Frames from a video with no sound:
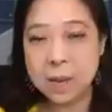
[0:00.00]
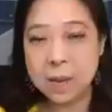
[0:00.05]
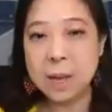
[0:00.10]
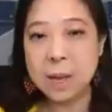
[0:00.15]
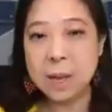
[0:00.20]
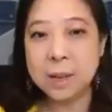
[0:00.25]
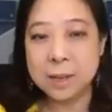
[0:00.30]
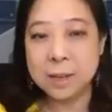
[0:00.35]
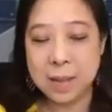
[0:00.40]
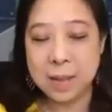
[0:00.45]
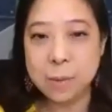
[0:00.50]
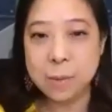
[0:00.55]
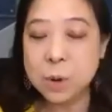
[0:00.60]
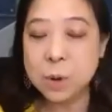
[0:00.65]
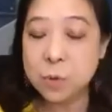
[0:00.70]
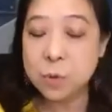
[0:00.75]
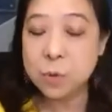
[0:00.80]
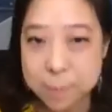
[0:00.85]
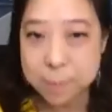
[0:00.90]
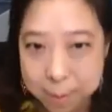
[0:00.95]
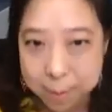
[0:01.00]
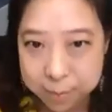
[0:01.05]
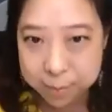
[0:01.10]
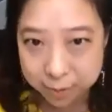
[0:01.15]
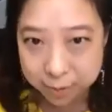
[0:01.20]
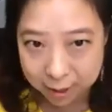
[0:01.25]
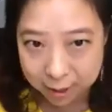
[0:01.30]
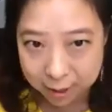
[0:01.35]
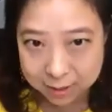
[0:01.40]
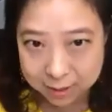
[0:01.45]
they will remember
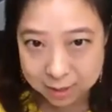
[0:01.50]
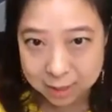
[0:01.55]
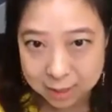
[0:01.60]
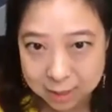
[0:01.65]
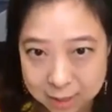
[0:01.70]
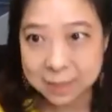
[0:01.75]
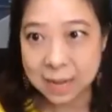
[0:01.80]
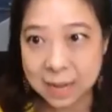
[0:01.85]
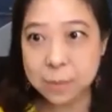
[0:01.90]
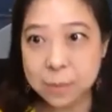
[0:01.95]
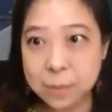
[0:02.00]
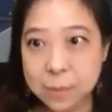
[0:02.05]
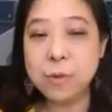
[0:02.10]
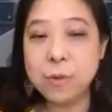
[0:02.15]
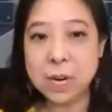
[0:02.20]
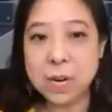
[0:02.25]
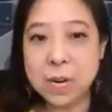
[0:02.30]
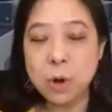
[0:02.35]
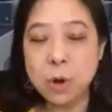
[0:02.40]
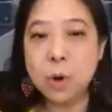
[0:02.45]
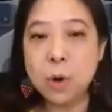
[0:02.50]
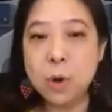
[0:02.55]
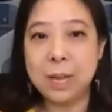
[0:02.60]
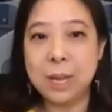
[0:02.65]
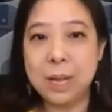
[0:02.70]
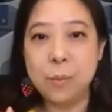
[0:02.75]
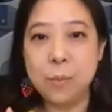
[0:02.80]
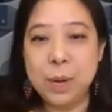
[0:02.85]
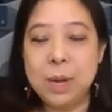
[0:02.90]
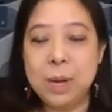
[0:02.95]
us. They will recall that we
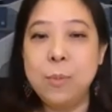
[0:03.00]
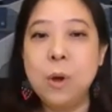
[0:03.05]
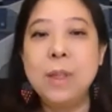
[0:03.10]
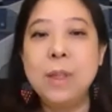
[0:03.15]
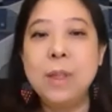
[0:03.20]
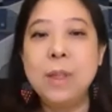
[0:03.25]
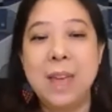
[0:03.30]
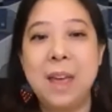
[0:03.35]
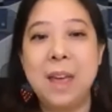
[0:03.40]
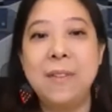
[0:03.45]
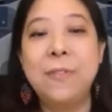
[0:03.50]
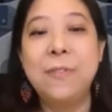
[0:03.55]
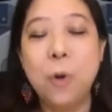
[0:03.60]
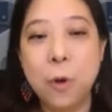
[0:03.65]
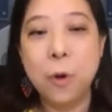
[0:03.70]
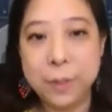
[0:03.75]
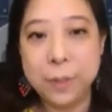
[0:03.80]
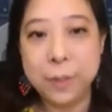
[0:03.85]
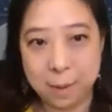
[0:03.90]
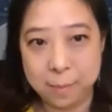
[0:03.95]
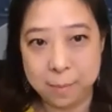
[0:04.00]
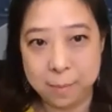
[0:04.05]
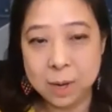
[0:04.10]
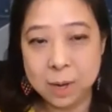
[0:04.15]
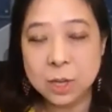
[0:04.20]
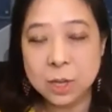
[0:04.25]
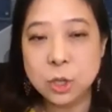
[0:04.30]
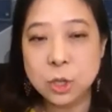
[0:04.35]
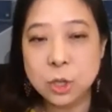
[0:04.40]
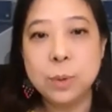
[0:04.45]
were there for them
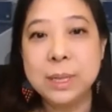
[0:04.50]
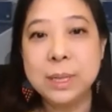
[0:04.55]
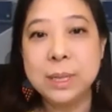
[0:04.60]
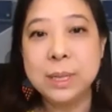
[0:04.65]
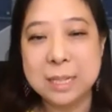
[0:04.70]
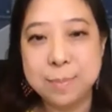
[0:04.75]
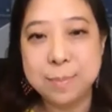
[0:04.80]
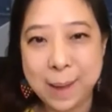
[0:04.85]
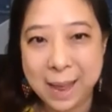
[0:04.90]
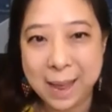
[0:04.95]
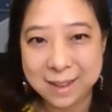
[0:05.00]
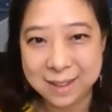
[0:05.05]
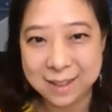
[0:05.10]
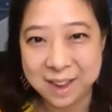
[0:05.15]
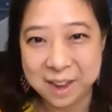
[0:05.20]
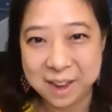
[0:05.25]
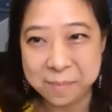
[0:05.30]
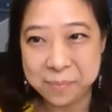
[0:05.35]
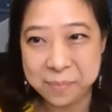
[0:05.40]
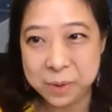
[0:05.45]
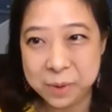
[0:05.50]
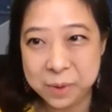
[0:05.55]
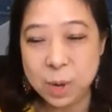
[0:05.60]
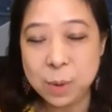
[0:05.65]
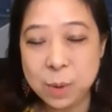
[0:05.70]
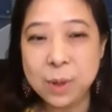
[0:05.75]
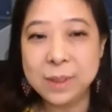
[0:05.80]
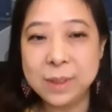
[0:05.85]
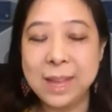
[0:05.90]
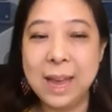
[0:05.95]
during this bad time. We were
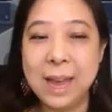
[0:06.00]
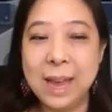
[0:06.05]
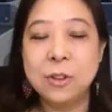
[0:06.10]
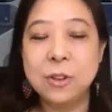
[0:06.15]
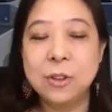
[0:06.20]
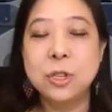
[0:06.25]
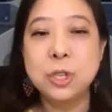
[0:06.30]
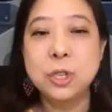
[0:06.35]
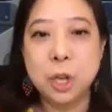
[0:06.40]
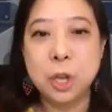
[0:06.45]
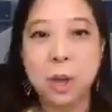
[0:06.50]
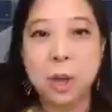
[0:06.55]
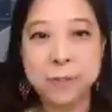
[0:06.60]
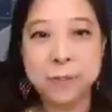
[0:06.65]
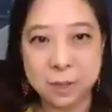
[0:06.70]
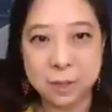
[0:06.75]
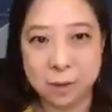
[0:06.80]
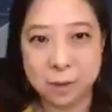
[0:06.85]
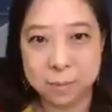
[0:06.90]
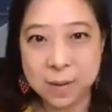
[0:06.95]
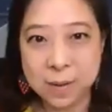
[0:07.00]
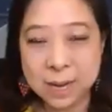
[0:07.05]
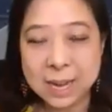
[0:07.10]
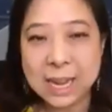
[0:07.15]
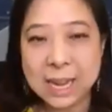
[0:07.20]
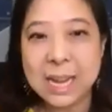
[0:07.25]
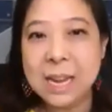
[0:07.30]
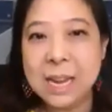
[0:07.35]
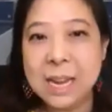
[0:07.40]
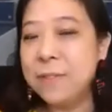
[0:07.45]
there to serve them
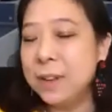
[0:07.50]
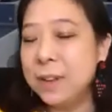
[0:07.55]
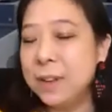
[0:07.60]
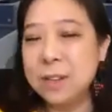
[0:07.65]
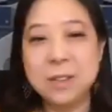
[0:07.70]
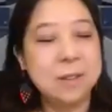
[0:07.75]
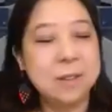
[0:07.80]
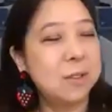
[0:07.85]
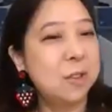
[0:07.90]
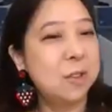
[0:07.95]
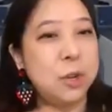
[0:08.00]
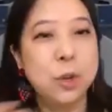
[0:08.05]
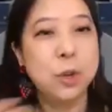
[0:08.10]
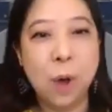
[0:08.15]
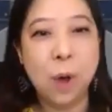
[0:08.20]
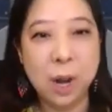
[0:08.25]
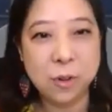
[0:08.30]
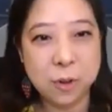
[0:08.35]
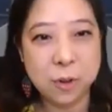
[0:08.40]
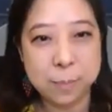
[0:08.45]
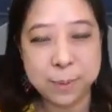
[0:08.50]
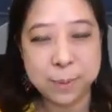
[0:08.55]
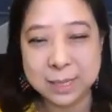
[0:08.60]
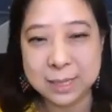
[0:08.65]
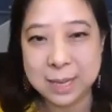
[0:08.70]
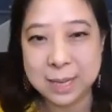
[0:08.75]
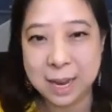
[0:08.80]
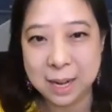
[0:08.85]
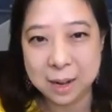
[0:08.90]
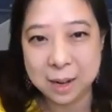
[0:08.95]
even
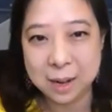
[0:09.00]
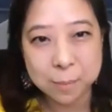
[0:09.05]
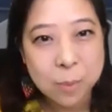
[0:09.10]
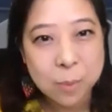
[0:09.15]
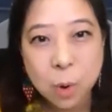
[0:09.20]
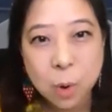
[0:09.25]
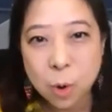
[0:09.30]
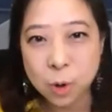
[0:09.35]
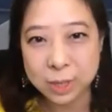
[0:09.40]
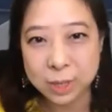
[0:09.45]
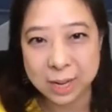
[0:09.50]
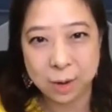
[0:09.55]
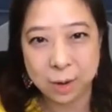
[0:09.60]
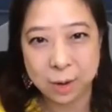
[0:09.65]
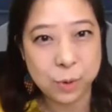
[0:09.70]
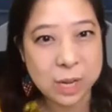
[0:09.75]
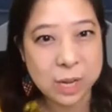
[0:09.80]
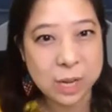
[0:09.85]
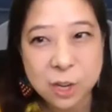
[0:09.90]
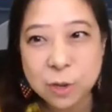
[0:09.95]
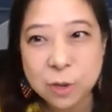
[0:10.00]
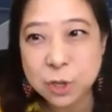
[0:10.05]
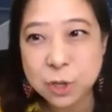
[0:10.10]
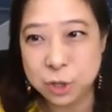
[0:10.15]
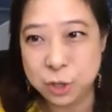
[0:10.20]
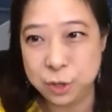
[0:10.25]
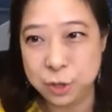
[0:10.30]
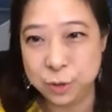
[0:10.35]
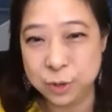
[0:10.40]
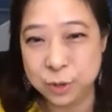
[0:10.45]
200% more than we used
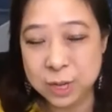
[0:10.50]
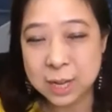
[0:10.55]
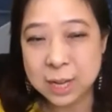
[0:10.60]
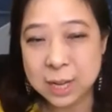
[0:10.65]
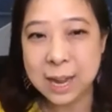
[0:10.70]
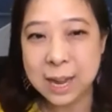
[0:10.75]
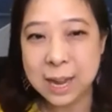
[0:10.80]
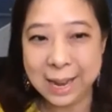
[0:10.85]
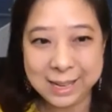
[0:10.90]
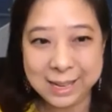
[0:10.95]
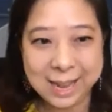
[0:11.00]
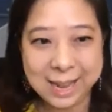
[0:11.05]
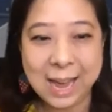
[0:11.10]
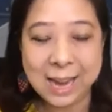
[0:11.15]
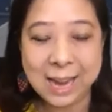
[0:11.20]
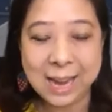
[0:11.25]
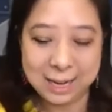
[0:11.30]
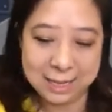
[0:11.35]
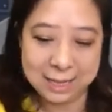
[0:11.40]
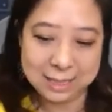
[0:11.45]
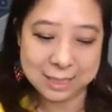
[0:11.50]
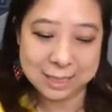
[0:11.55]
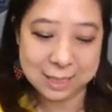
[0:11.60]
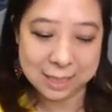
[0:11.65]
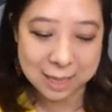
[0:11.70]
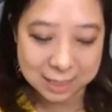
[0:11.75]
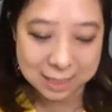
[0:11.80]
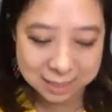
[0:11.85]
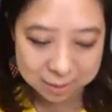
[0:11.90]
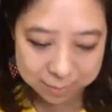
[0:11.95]
to. And that is
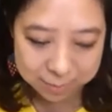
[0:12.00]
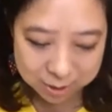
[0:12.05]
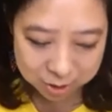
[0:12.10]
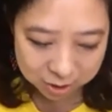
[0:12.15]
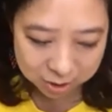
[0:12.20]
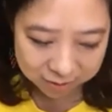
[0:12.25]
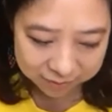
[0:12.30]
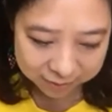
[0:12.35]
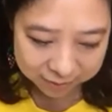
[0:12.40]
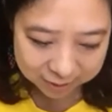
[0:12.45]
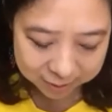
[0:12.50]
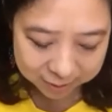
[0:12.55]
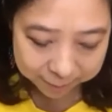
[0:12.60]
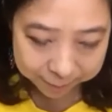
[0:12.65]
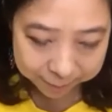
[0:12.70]
customer service.